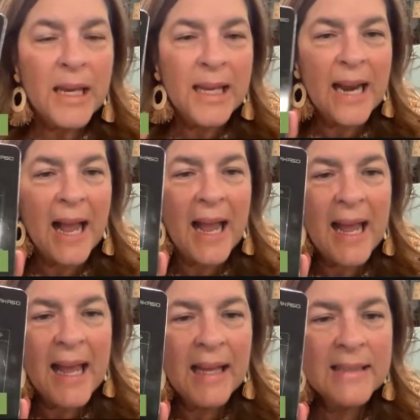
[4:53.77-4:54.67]

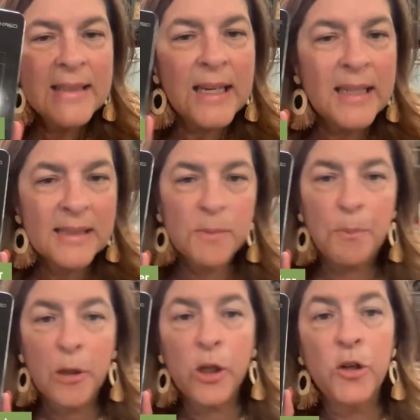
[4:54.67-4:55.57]
It's
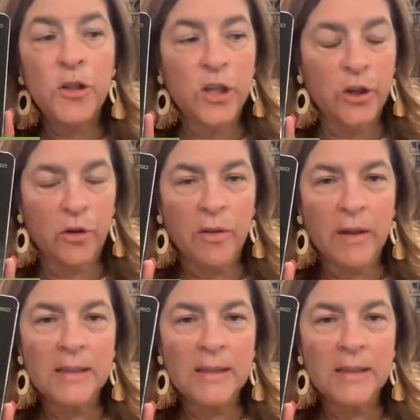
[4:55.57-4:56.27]
Bluetooth.